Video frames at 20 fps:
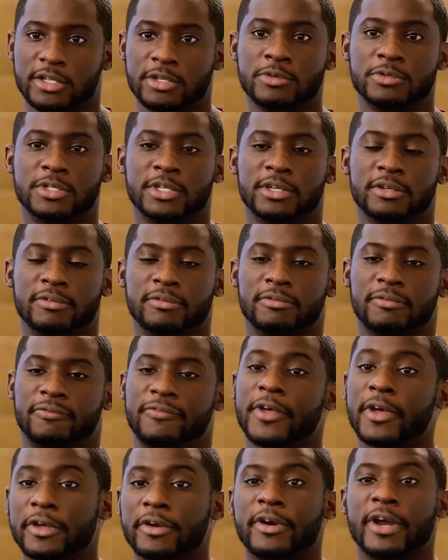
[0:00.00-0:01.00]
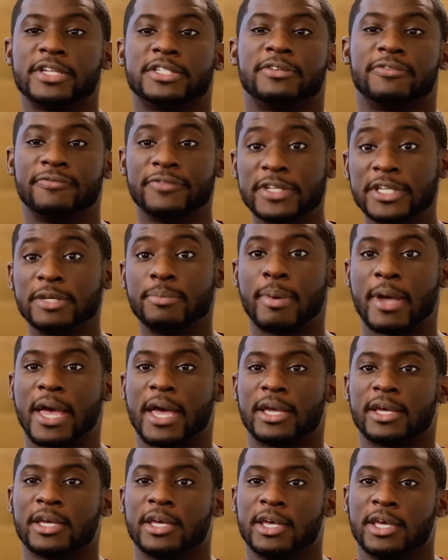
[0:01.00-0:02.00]
Using failure as a
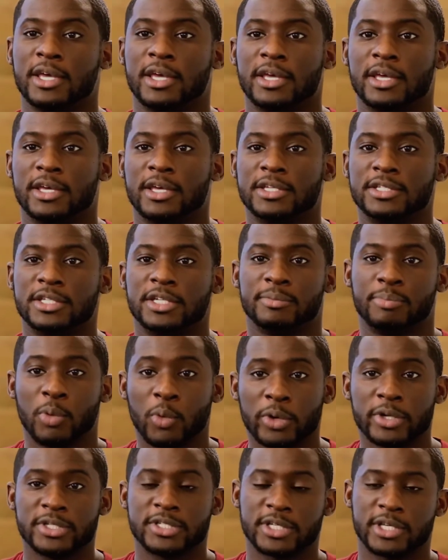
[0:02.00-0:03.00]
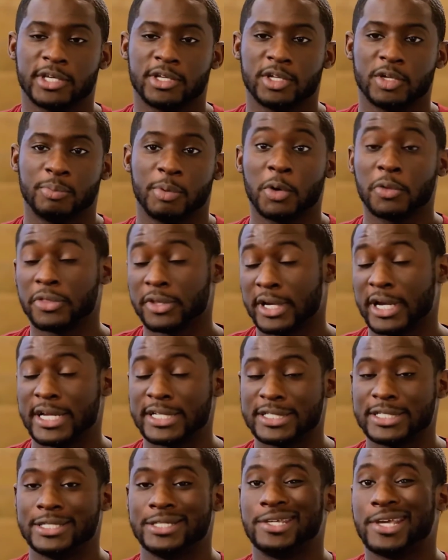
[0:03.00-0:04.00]
feedback is an important skill both in
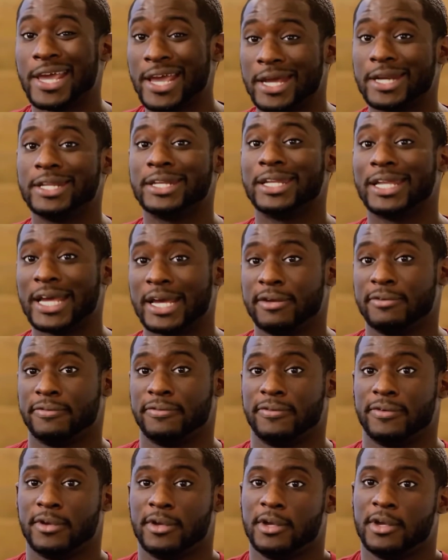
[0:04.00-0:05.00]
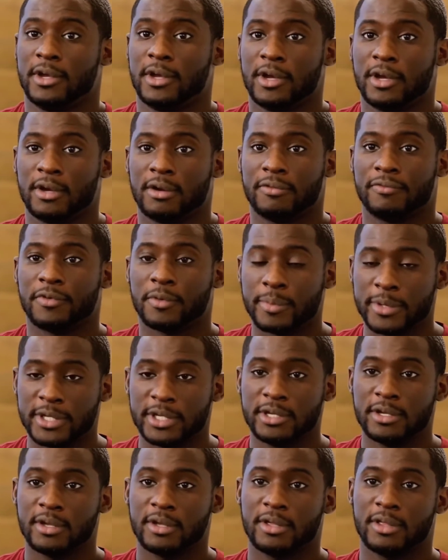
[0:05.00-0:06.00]
IT and in life. For
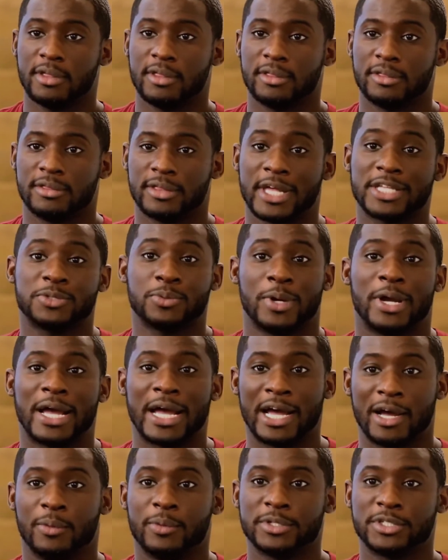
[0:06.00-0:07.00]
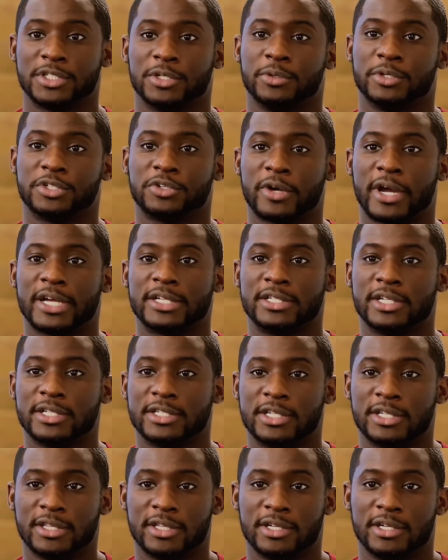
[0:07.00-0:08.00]
me, that's why I was so
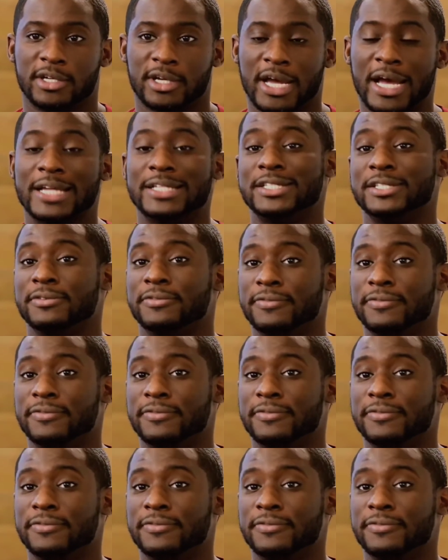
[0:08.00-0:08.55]
attracted to the IT